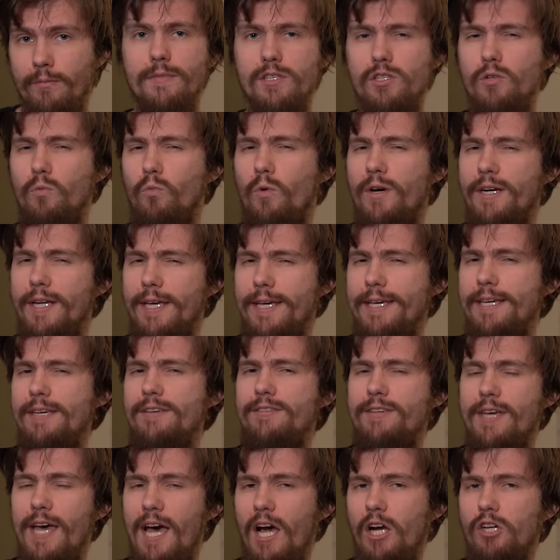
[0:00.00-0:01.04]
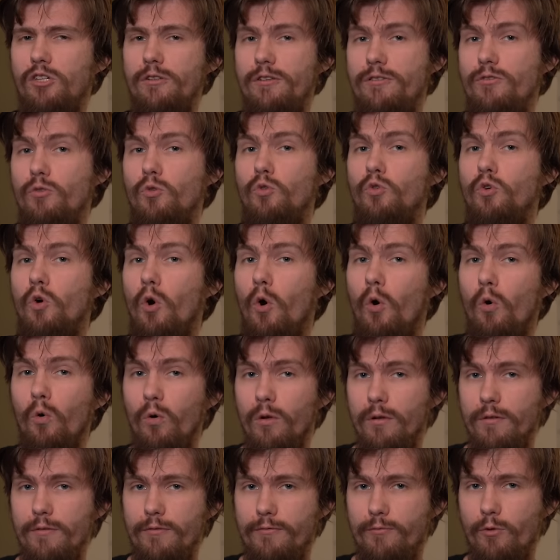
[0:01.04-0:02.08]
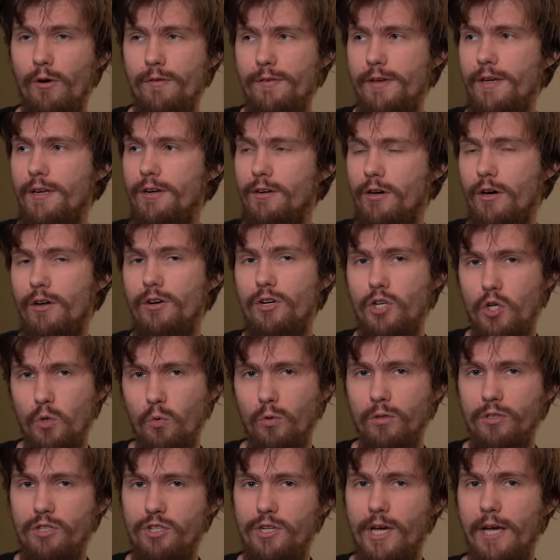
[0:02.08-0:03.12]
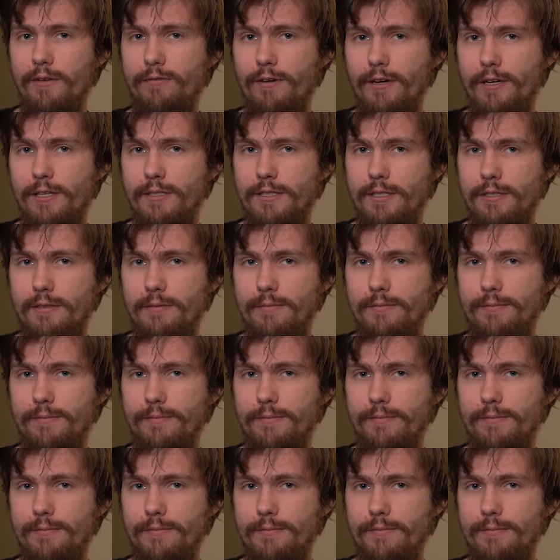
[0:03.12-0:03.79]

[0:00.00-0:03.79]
So what is actually the goal for the non-dual Shaivite?